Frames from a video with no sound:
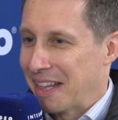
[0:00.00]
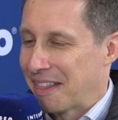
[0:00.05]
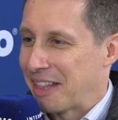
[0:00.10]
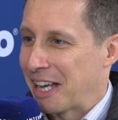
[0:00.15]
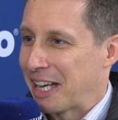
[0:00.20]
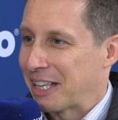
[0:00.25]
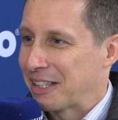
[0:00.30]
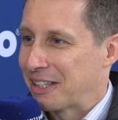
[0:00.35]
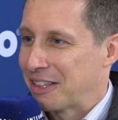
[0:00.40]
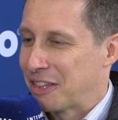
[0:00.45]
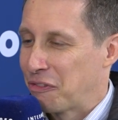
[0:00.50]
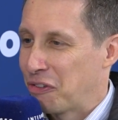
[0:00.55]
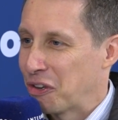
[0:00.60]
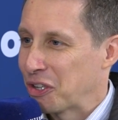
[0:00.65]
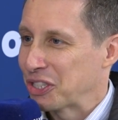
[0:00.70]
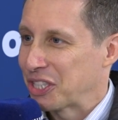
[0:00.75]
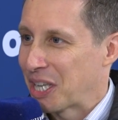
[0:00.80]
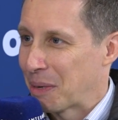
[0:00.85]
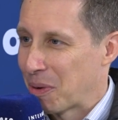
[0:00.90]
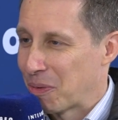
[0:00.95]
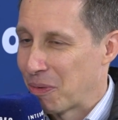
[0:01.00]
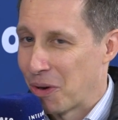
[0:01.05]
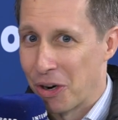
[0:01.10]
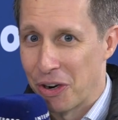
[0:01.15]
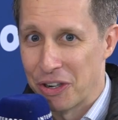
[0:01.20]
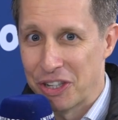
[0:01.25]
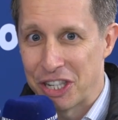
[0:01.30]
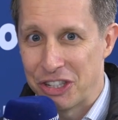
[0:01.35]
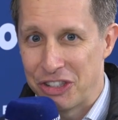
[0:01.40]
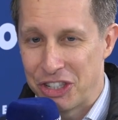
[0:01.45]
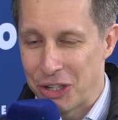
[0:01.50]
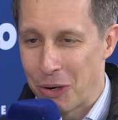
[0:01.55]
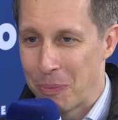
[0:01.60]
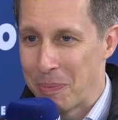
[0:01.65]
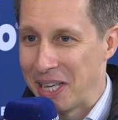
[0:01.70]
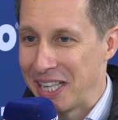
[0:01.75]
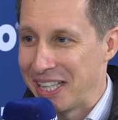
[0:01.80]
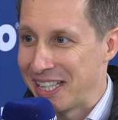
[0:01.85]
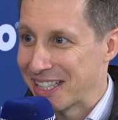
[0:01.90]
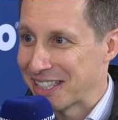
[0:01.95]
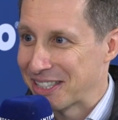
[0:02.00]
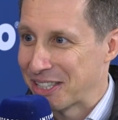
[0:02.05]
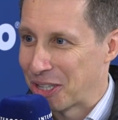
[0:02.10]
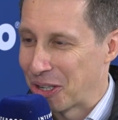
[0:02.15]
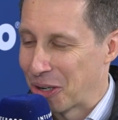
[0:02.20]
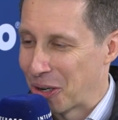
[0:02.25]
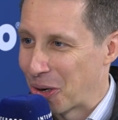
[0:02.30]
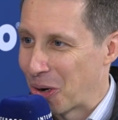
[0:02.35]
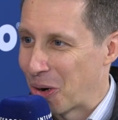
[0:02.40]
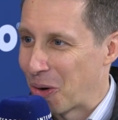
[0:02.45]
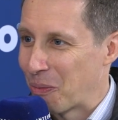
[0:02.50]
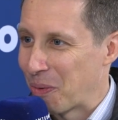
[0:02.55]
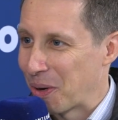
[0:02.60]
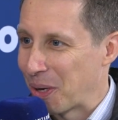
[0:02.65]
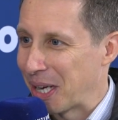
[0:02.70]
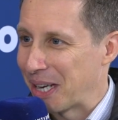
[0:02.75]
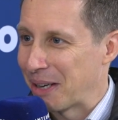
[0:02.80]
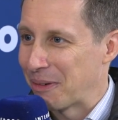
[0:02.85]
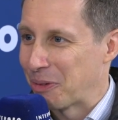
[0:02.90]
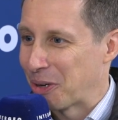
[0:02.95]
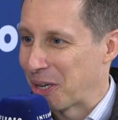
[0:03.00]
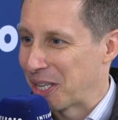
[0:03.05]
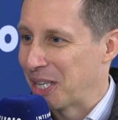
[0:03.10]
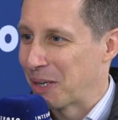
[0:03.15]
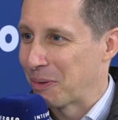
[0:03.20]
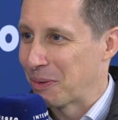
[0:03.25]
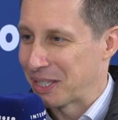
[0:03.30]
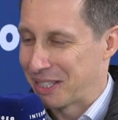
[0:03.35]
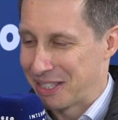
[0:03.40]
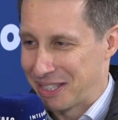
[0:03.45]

that the first time we were on INTERGEO many years ago, we were here with